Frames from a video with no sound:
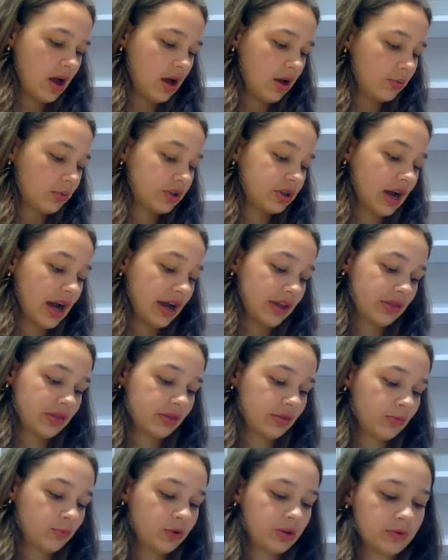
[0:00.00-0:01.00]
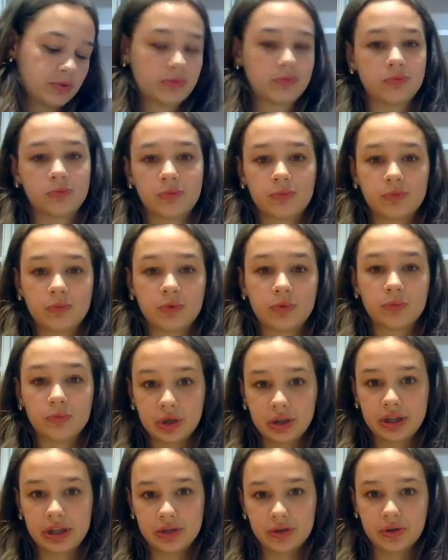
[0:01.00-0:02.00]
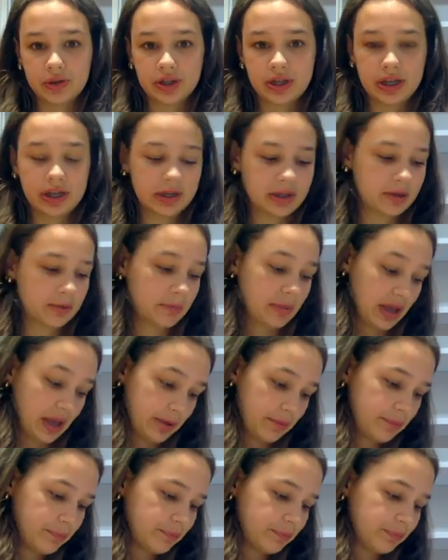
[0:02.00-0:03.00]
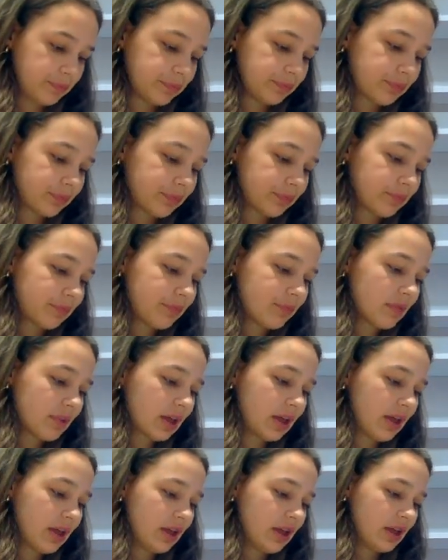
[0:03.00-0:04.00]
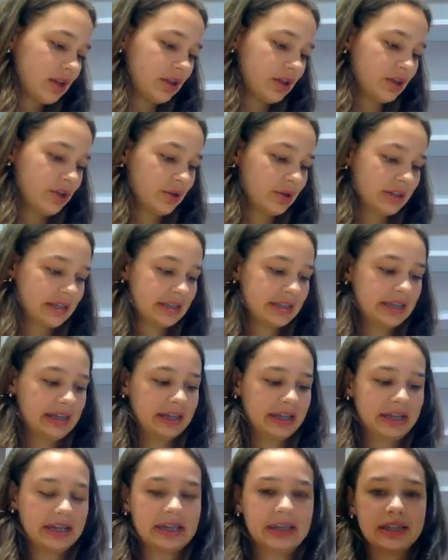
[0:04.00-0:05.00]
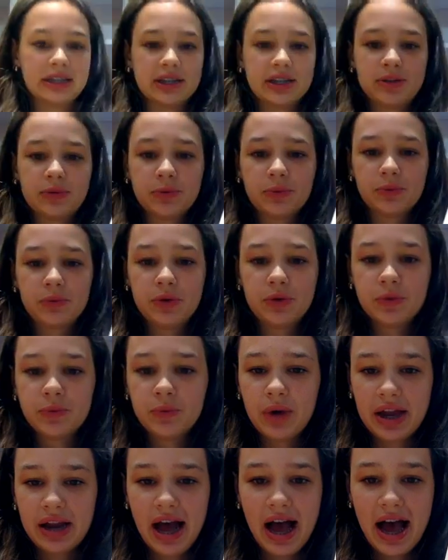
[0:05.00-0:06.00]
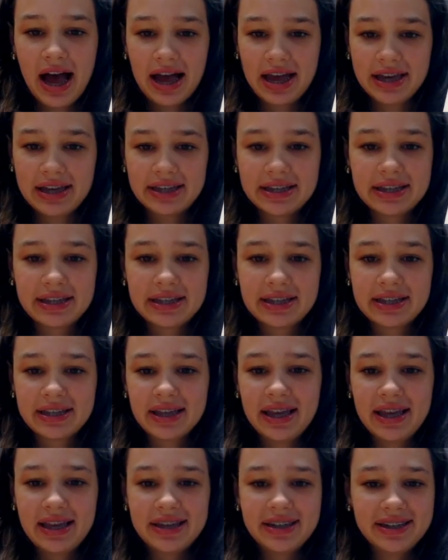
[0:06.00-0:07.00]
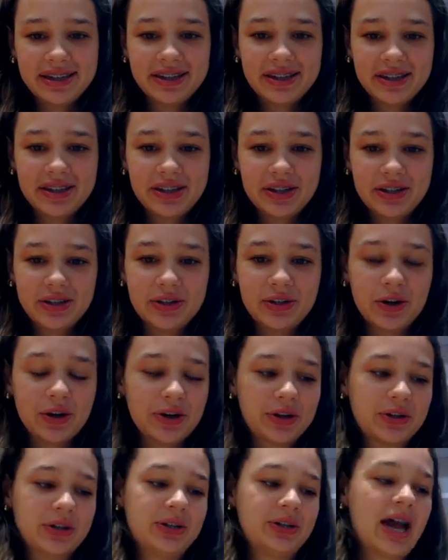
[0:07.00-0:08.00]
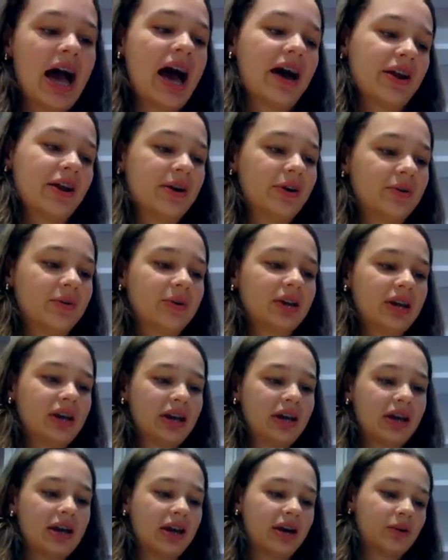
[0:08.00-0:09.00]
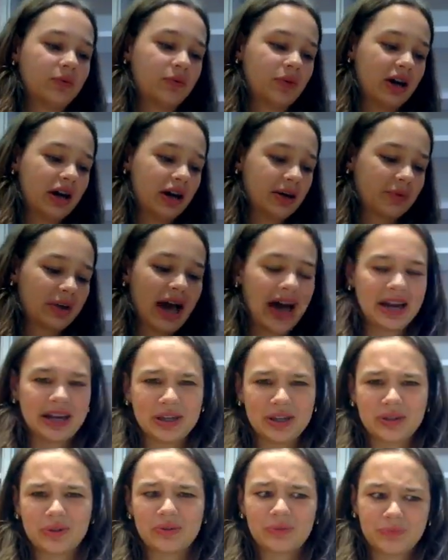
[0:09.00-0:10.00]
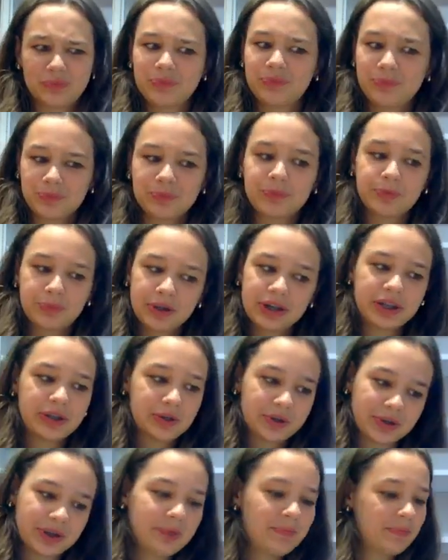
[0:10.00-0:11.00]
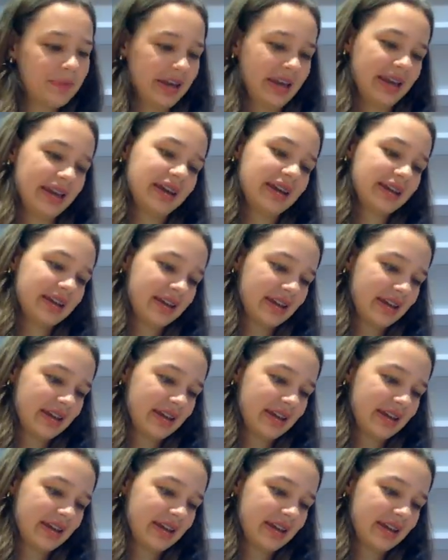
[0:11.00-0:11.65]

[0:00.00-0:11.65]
which was really interesting to me. And you can see like these red eyes in this dark shadow, kind of pretty creepy.